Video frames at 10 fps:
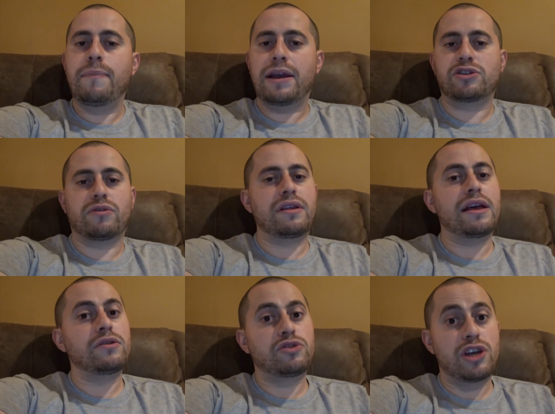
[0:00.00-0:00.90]
Make sure
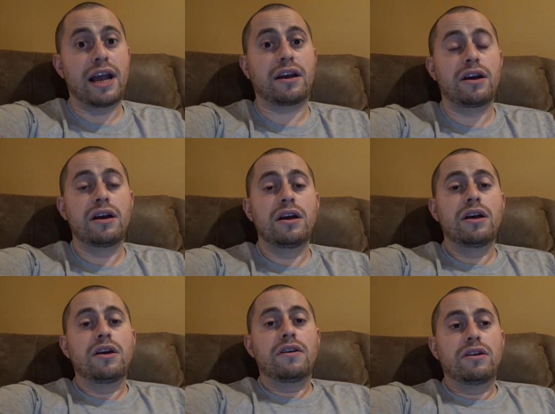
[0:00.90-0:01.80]
that you check
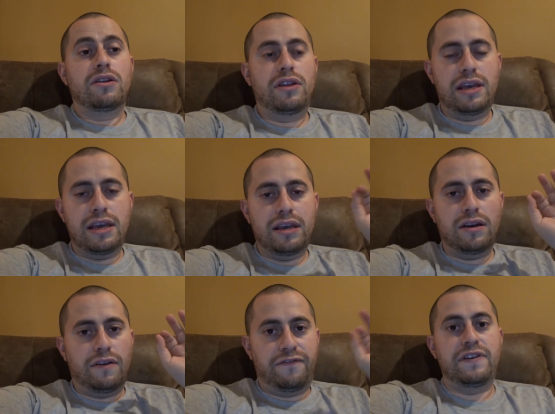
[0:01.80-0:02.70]
the
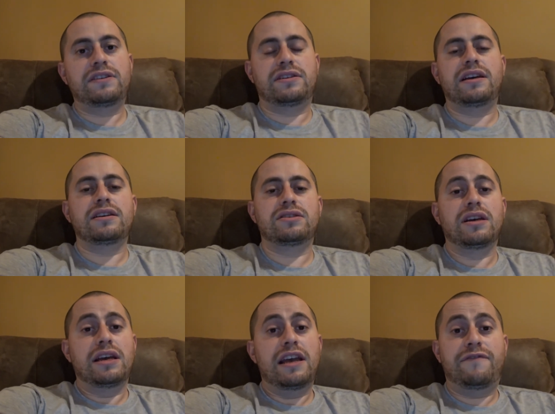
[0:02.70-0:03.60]

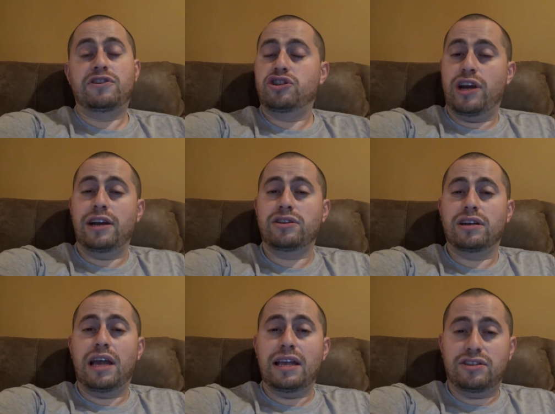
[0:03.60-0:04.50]
feces, if it's
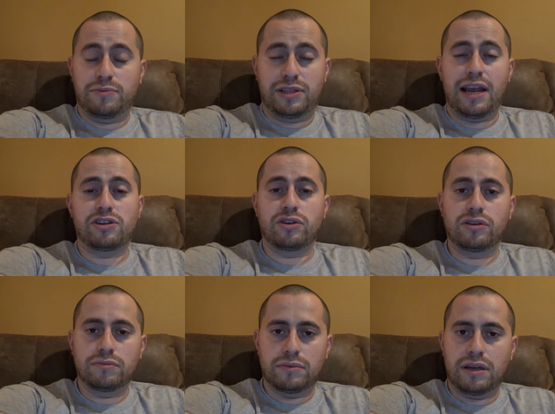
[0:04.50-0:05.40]
changing
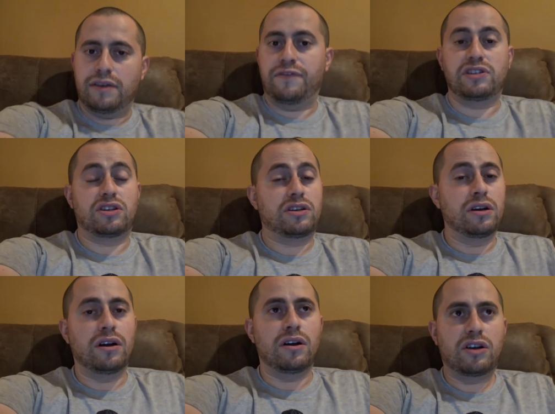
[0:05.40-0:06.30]
substantial, if it's
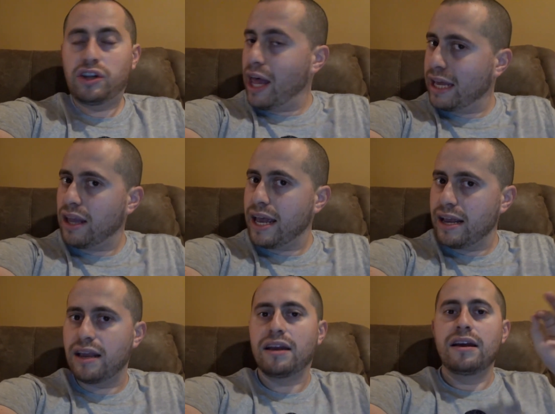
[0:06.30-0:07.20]

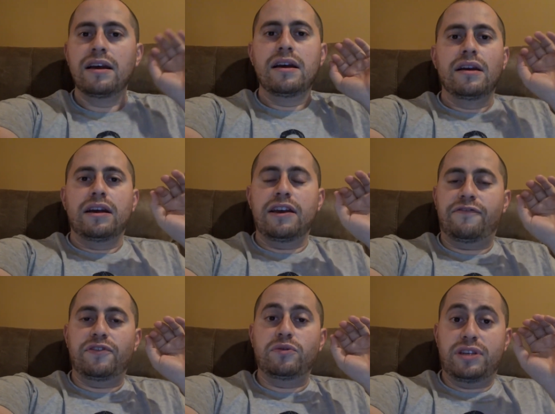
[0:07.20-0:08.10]
clay-like.
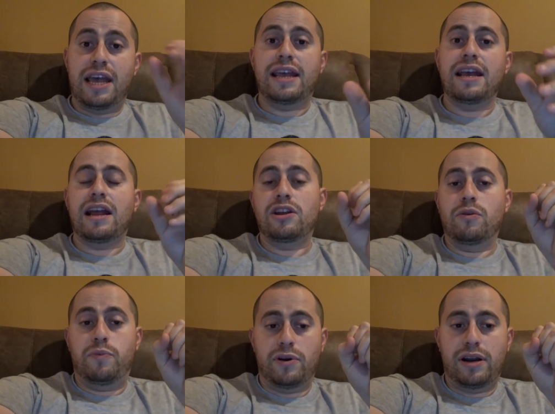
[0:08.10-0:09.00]
If you take it and you
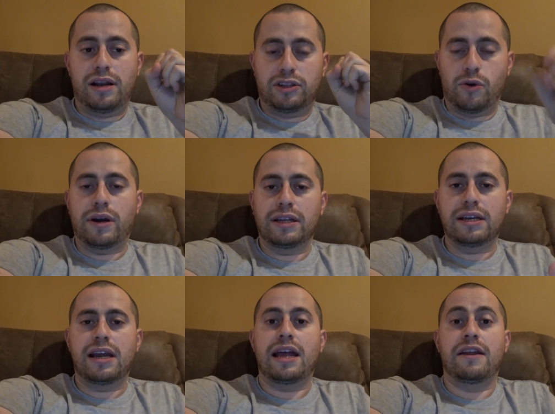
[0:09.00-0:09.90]
put it in a
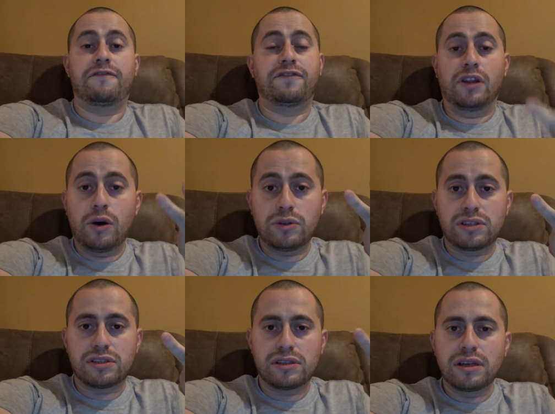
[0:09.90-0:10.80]
toilet and it
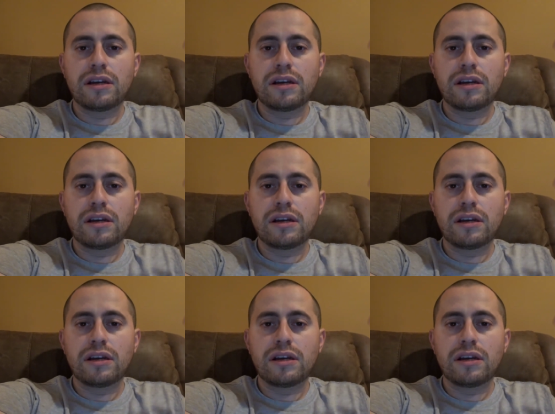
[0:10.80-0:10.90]
floats,